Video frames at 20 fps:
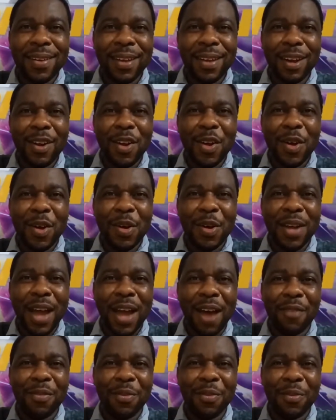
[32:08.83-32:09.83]
that God
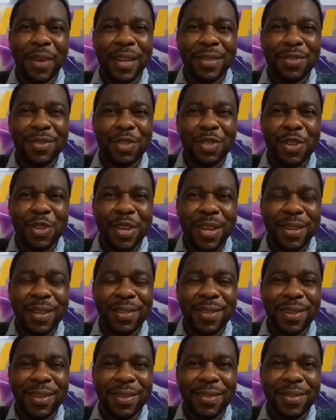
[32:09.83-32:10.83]
have raised
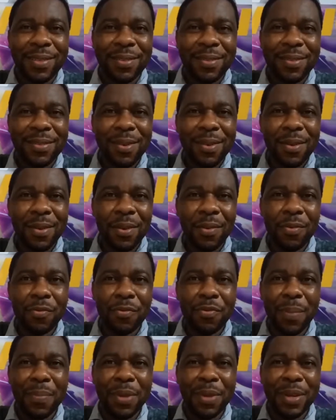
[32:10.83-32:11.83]
Jesus
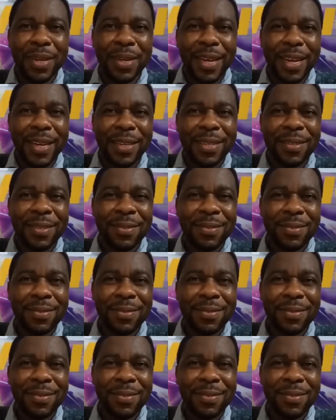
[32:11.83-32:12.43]
from the dead.